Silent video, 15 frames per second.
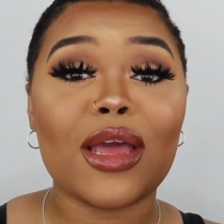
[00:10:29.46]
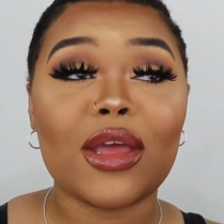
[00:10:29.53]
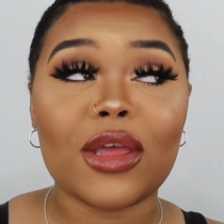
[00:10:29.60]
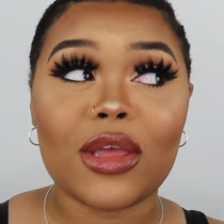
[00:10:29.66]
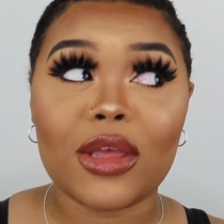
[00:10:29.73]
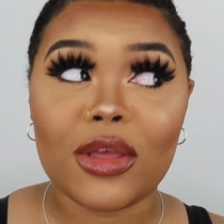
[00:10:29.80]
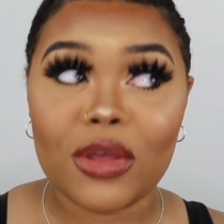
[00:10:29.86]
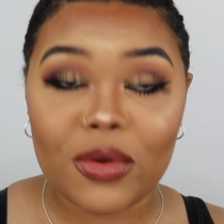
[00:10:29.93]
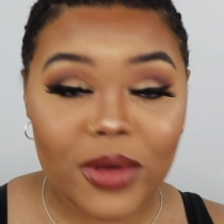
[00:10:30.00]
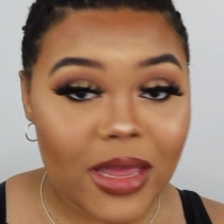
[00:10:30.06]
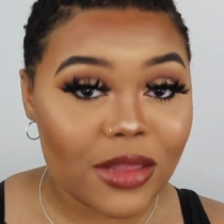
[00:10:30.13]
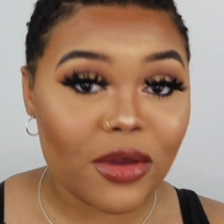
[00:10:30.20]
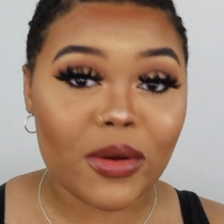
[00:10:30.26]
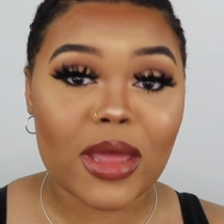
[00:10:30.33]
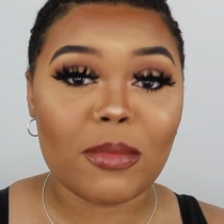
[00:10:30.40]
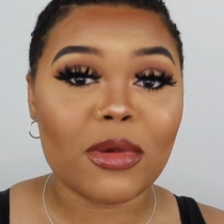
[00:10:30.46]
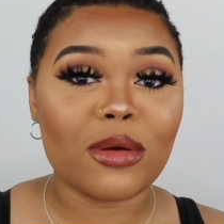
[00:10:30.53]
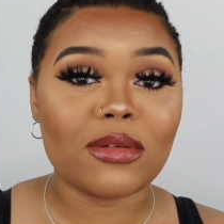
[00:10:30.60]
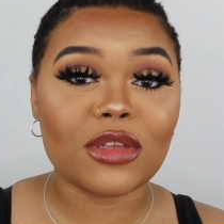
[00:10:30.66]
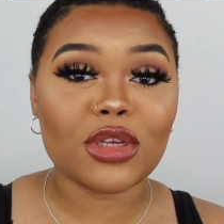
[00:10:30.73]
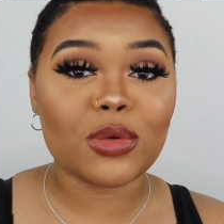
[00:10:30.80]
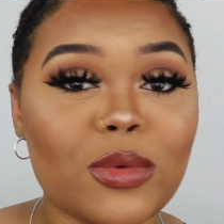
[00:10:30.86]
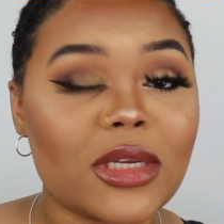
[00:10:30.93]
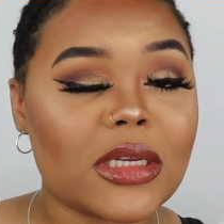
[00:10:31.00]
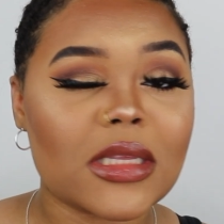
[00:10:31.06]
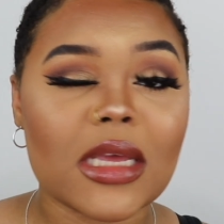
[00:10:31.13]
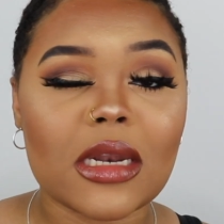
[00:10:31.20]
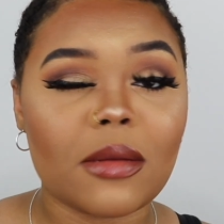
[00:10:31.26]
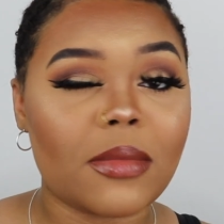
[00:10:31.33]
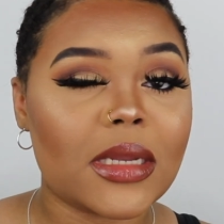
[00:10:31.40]
you getting your chemicals too. We
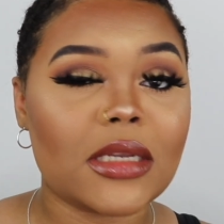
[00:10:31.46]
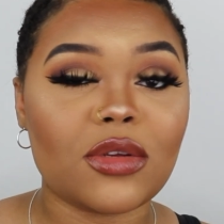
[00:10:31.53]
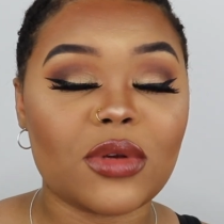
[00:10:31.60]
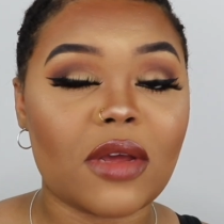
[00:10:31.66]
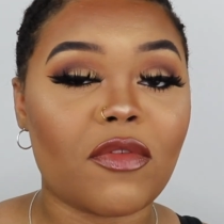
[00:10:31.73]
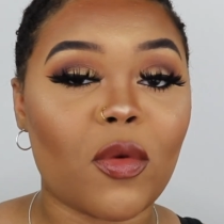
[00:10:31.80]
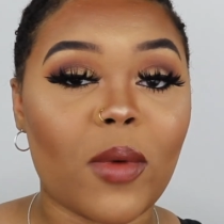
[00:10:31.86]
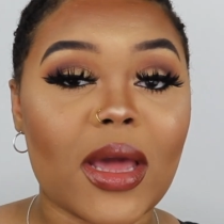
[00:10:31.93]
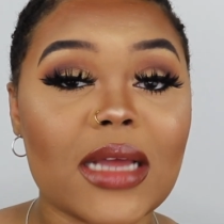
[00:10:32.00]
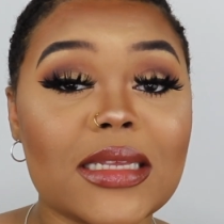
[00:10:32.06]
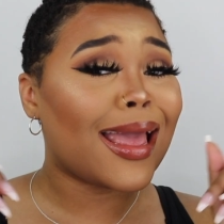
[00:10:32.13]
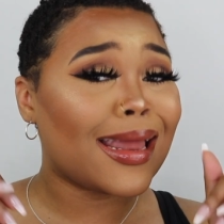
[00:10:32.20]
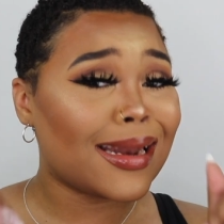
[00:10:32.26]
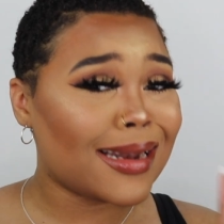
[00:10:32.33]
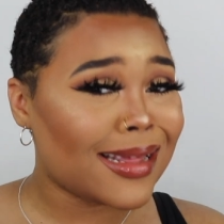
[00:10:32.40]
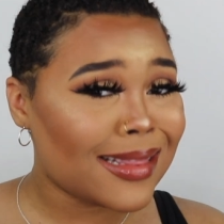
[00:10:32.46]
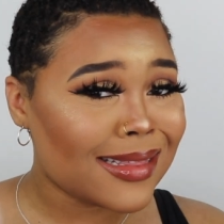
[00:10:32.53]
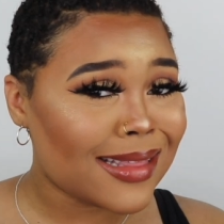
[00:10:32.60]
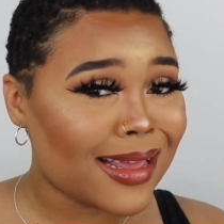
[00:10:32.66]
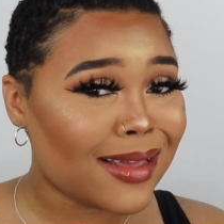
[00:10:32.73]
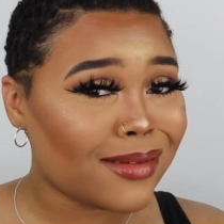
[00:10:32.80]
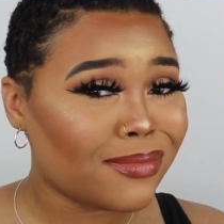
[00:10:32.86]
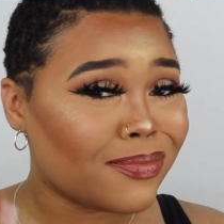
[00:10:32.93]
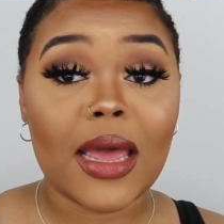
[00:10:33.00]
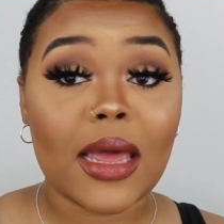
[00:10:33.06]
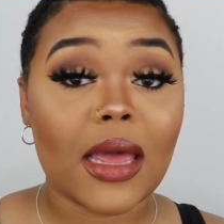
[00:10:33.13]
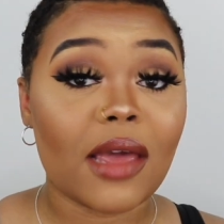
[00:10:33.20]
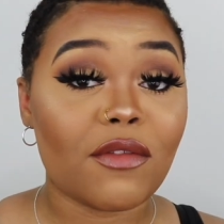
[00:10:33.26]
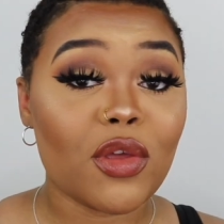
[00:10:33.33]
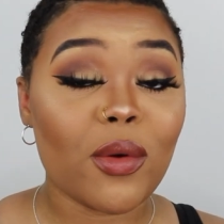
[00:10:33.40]
just get them in 2 different ways. And another thing,
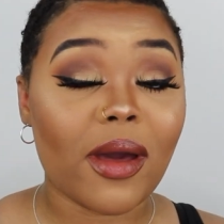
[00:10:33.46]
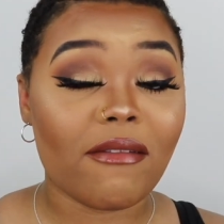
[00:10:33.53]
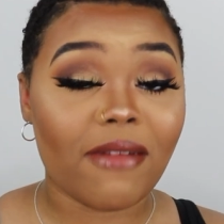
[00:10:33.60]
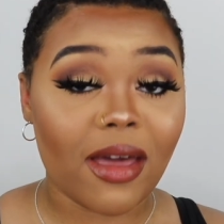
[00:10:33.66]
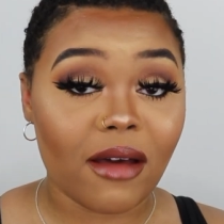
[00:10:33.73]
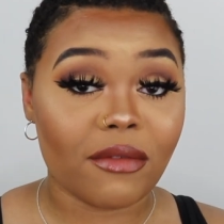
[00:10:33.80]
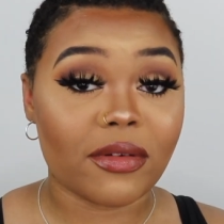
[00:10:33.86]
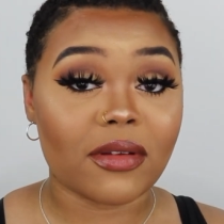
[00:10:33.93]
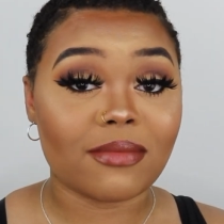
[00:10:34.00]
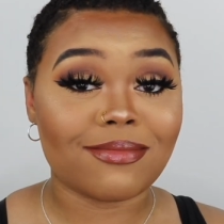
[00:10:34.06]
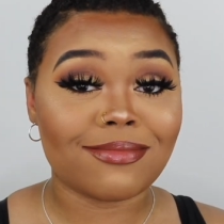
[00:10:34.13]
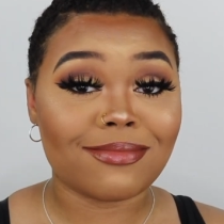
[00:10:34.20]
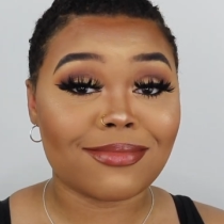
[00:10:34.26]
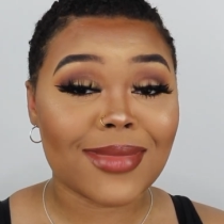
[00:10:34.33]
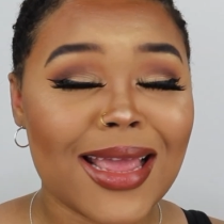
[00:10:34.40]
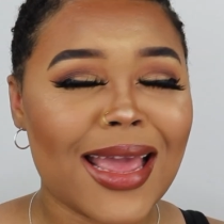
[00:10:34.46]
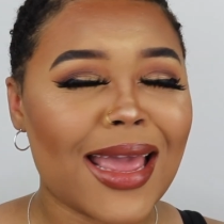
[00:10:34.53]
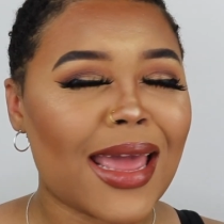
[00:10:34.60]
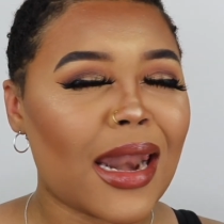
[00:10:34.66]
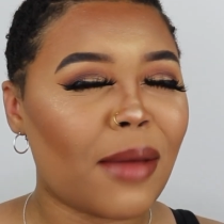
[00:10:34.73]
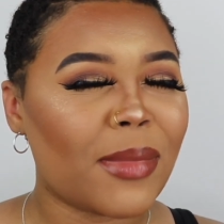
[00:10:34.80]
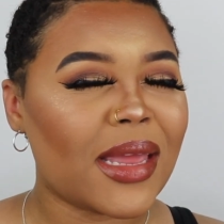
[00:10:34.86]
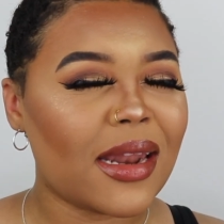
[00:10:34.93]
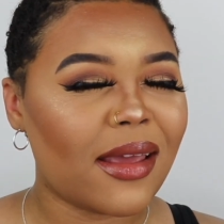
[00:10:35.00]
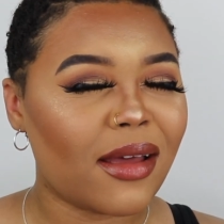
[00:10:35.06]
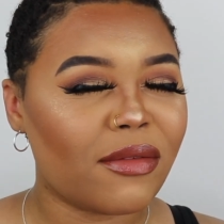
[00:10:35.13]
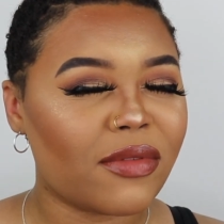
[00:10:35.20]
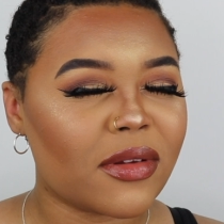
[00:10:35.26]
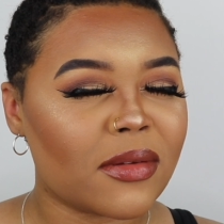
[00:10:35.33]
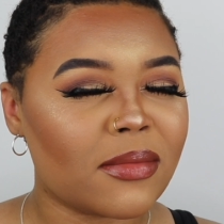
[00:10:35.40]
if you have ever, and I mean
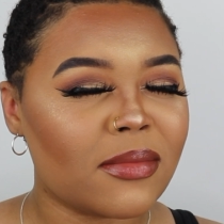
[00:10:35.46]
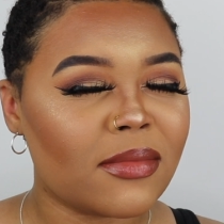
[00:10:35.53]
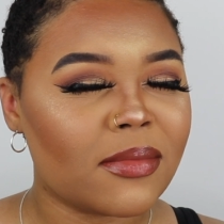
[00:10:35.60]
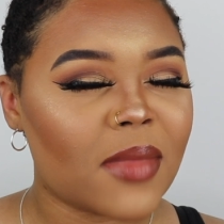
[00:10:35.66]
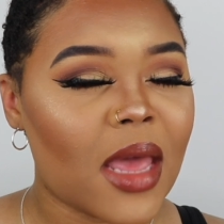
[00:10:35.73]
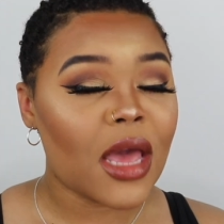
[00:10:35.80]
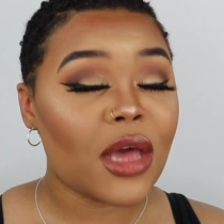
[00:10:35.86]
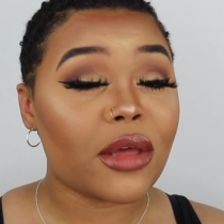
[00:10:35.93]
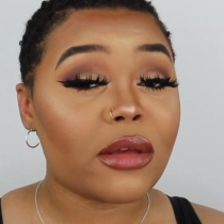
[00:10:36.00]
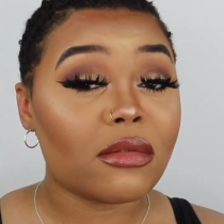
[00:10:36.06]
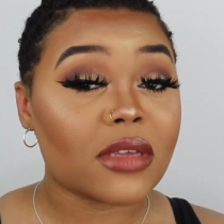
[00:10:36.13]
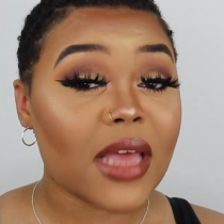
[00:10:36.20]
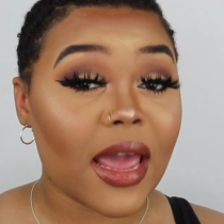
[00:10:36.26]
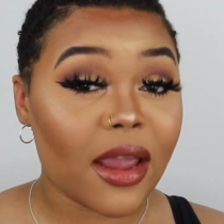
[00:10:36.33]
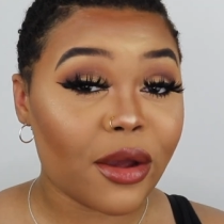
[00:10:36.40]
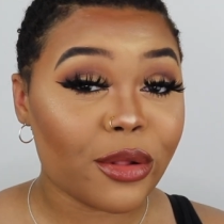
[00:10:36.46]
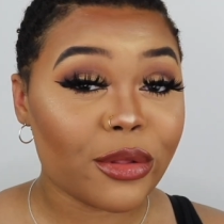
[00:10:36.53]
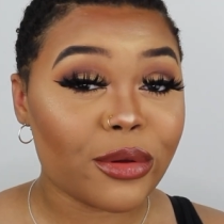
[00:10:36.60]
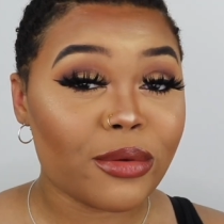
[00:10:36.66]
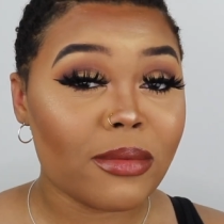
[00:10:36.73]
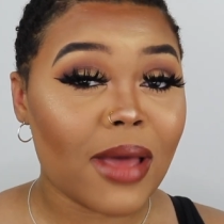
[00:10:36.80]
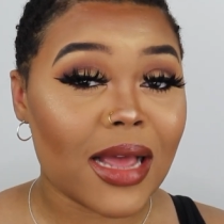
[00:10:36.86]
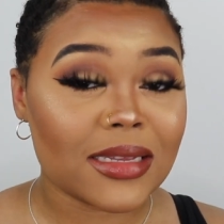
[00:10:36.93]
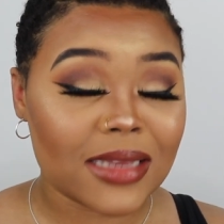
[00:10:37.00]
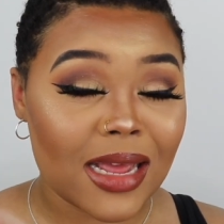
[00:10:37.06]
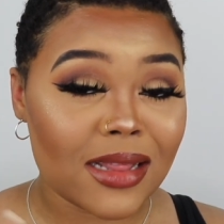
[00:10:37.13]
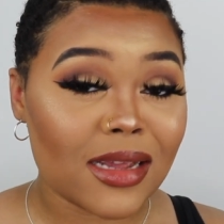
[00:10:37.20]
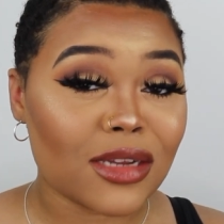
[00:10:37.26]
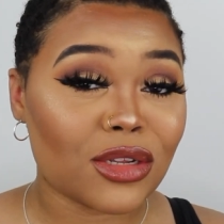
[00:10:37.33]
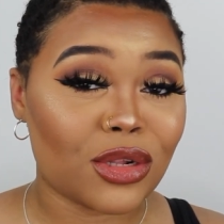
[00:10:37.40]
ever, use hair glue as
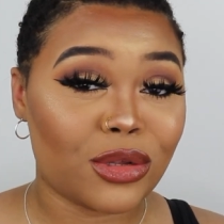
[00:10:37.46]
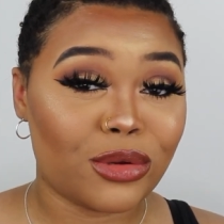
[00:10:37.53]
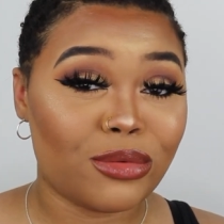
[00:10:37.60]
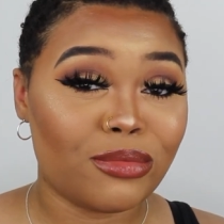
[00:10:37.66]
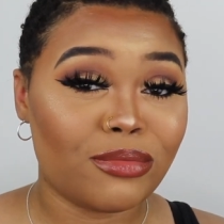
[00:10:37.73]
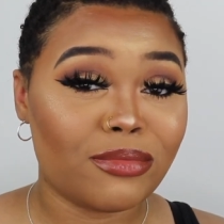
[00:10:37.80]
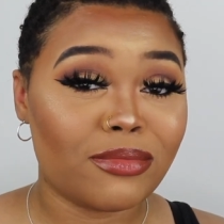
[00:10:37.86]
eyelash glue,